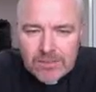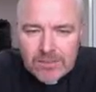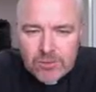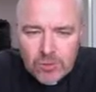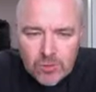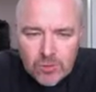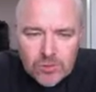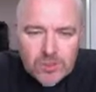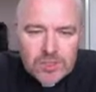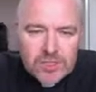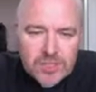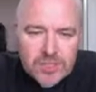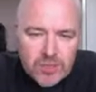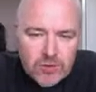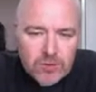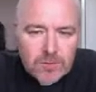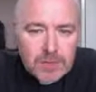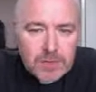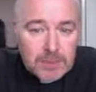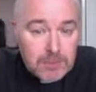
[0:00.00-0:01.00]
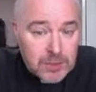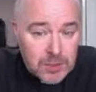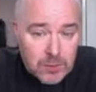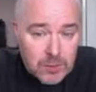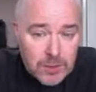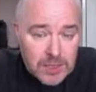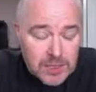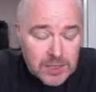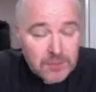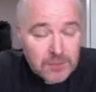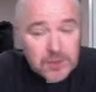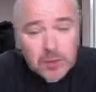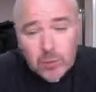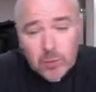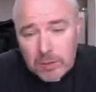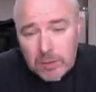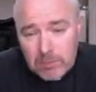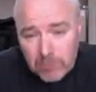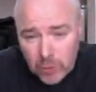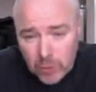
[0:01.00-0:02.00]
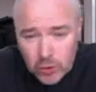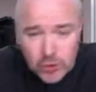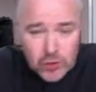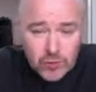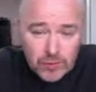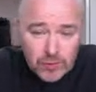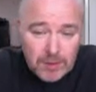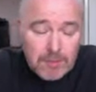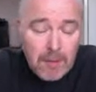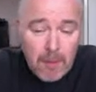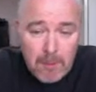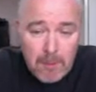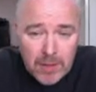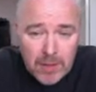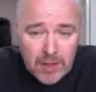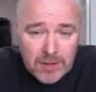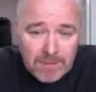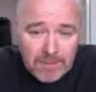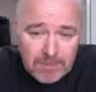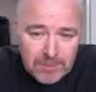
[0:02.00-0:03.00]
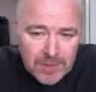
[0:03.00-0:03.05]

not terribly persuasive, and we must remember